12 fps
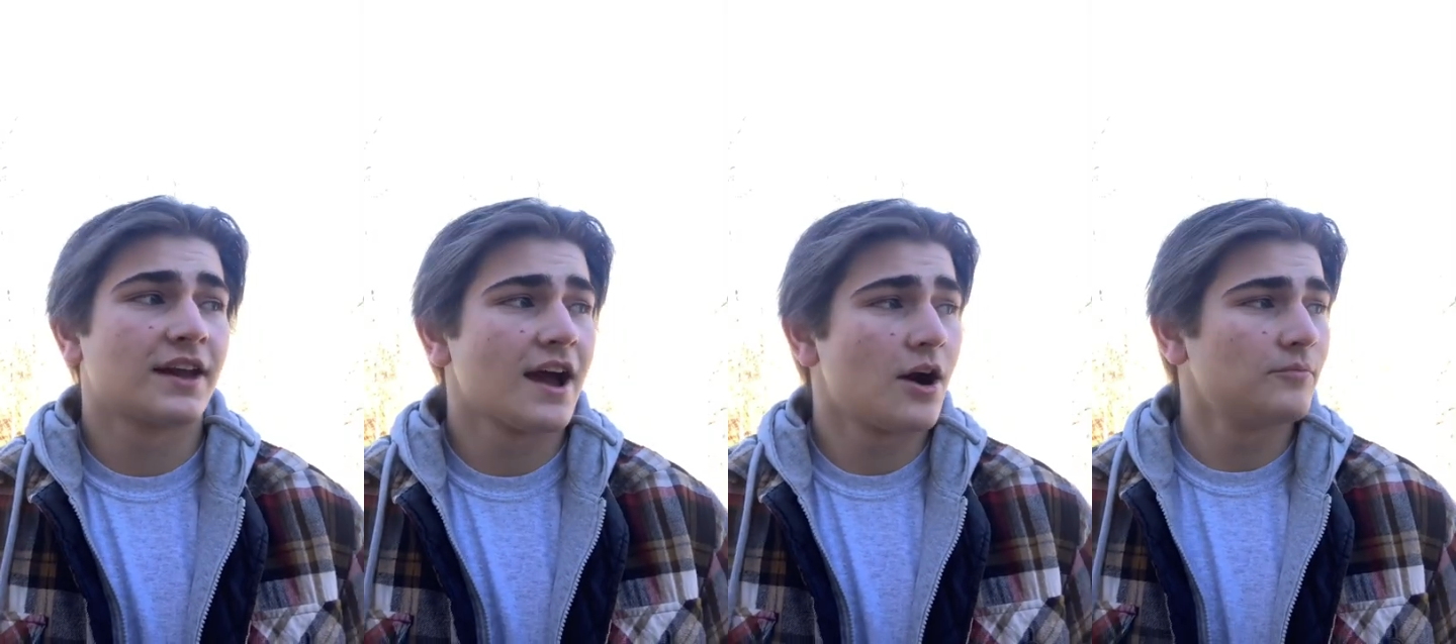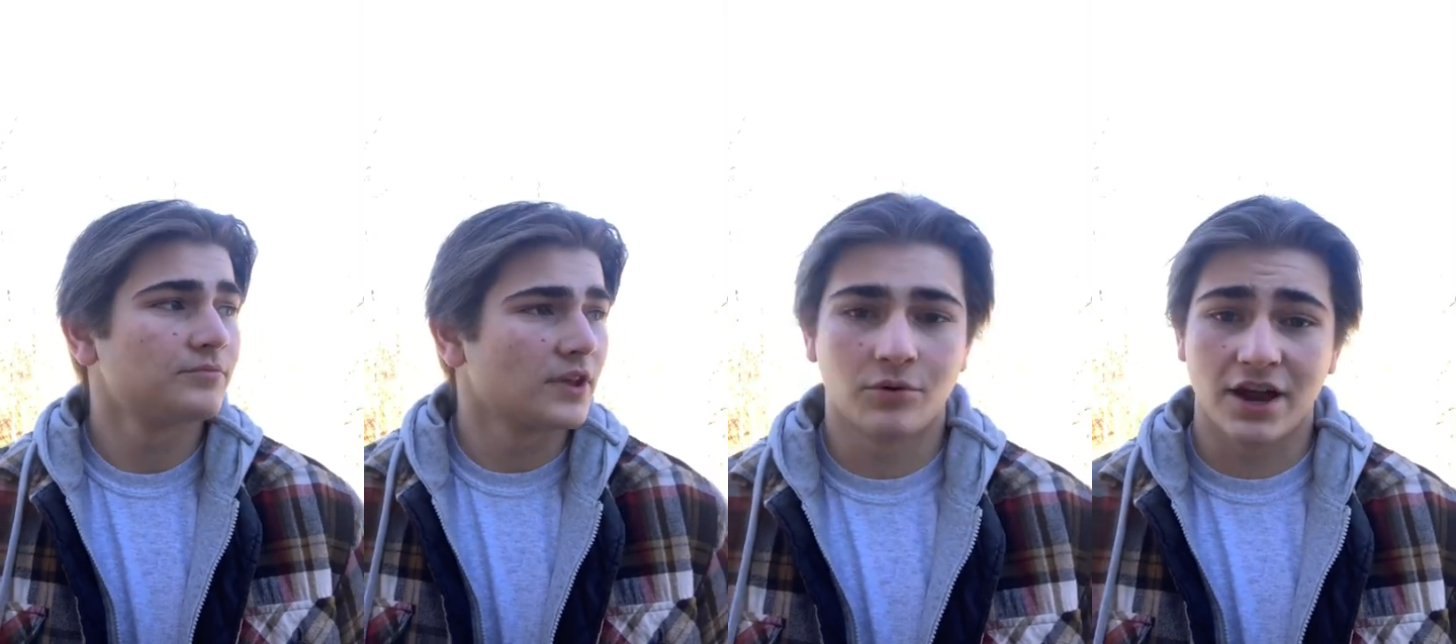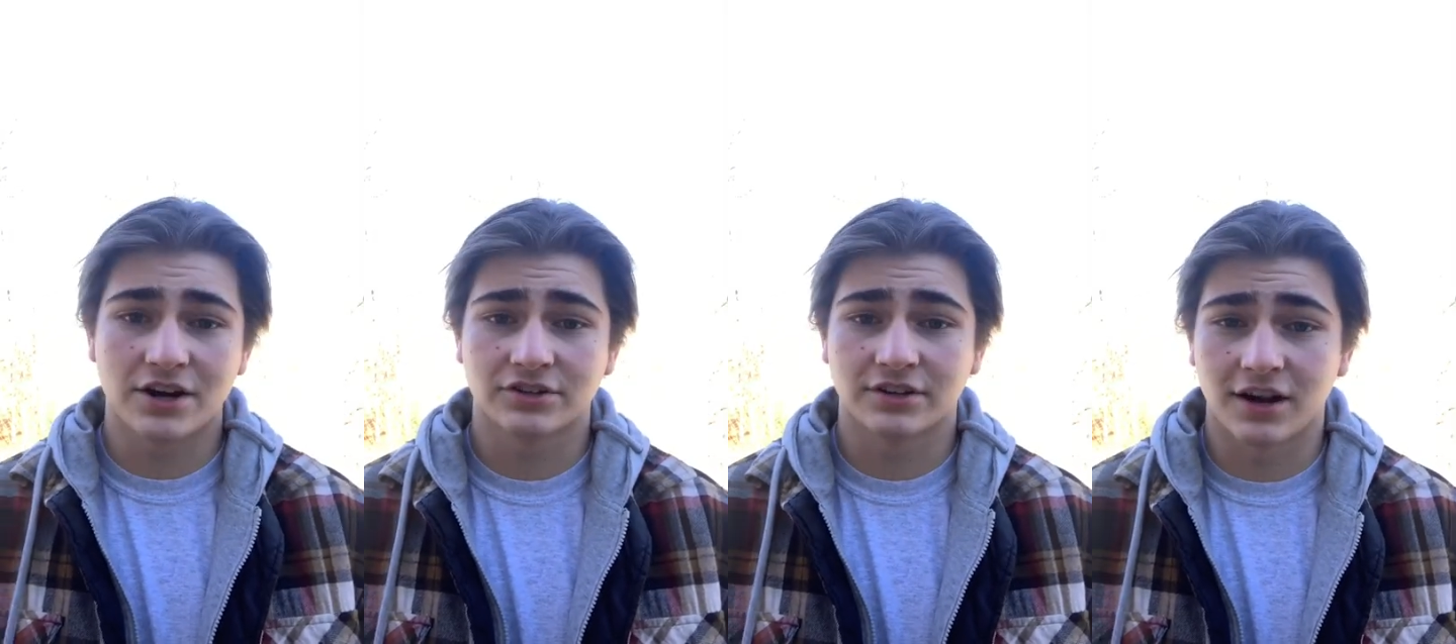out. We
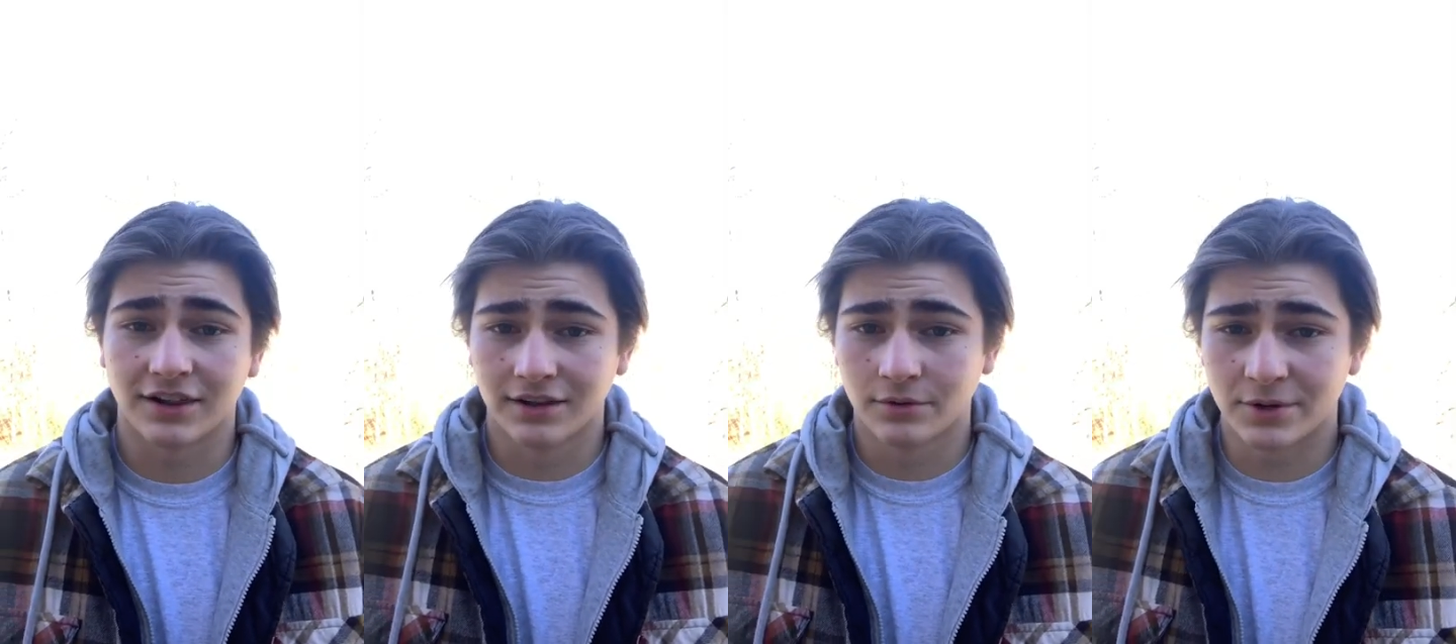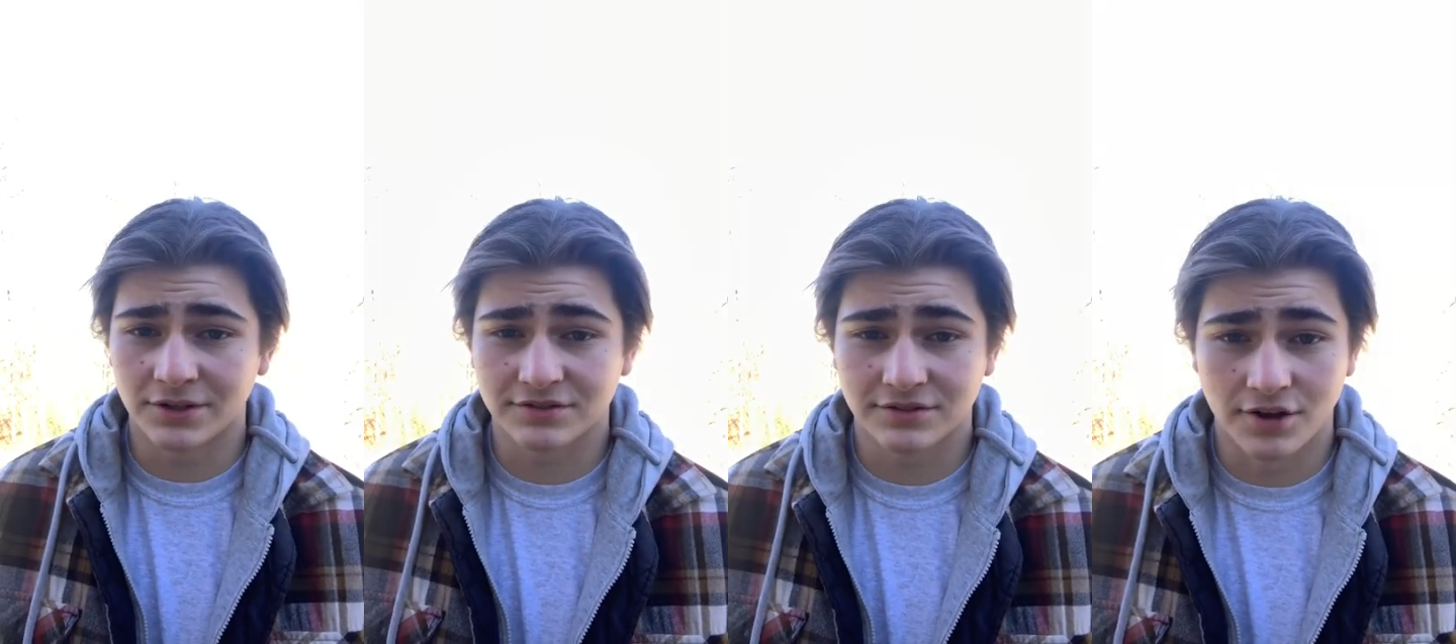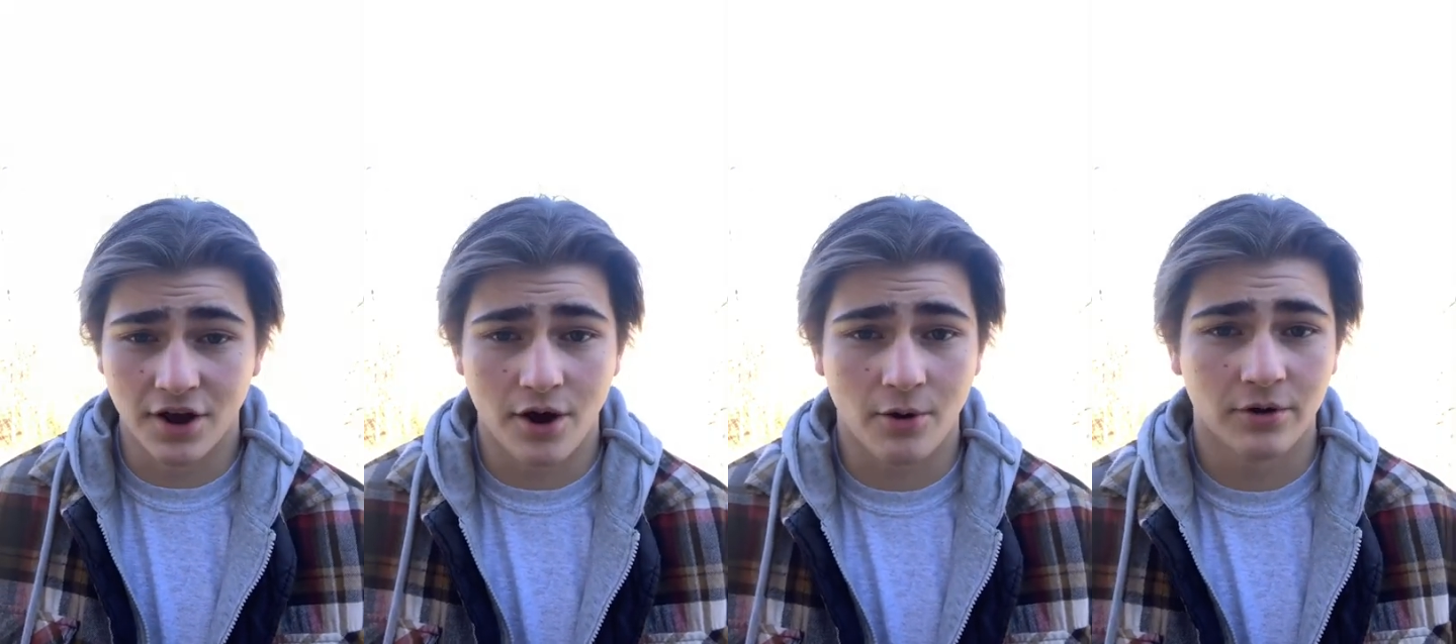actually got a little bit of
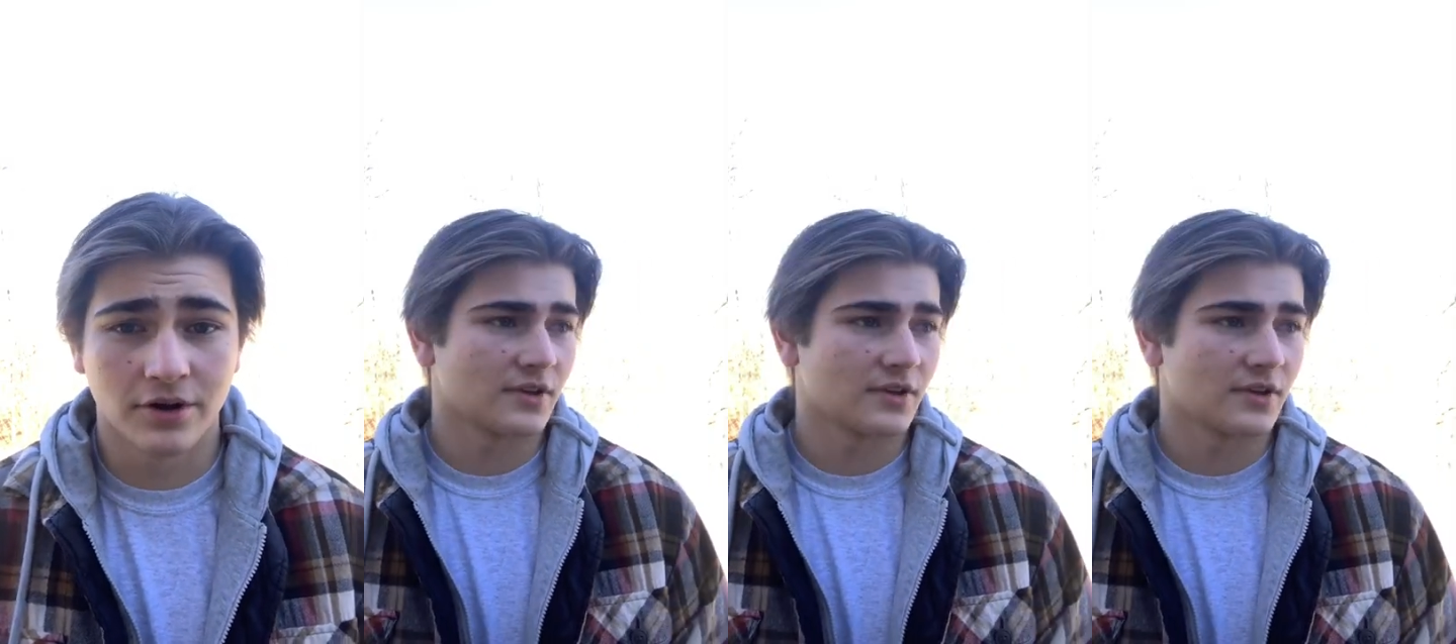snow.